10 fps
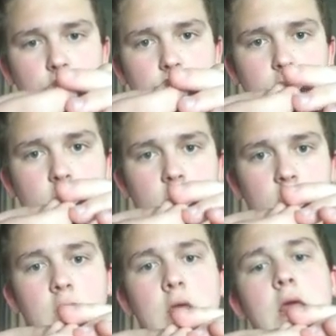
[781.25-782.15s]
ones
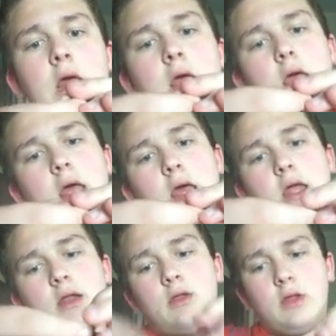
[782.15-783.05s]

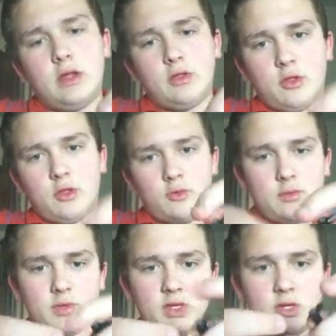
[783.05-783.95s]
and insert them
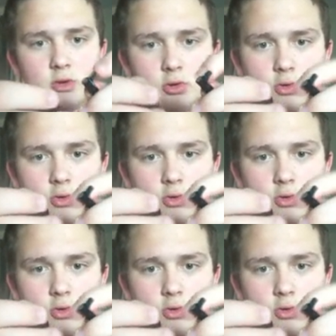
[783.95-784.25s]
here